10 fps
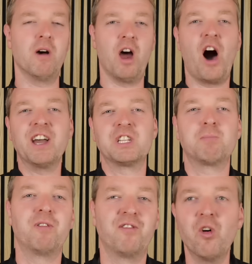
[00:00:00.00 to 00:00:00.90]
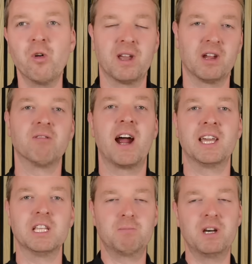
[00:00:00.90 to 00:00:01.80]
highest performing
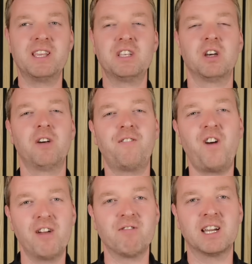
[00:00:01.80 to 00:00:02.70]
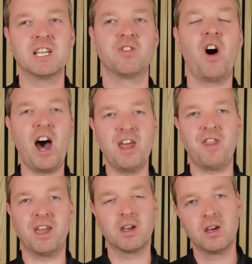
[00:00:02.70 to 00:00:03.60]
rackets, but these are 5 rackets that I
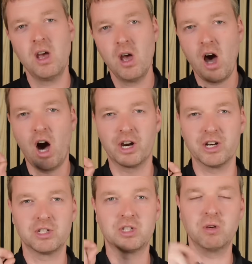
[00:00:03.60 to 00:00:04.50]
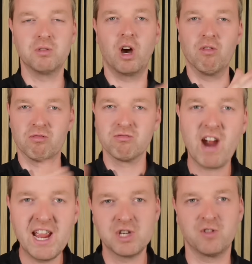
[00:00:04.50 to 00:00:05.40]
think are going to suit a
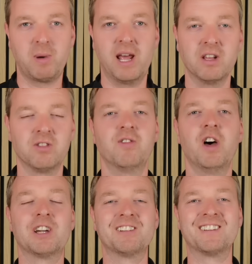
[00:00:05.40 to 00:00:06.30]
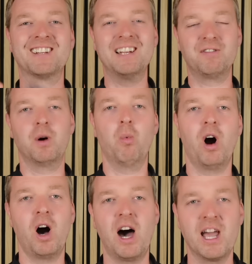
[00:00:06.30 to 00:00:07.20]
range of players that are going to deliver
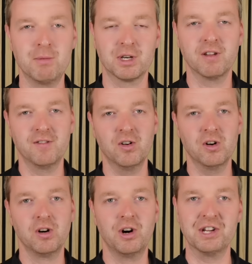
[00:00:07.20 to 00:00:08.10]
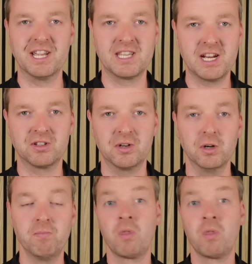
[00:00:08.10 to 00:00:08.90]
what I am looking for on a tennis court.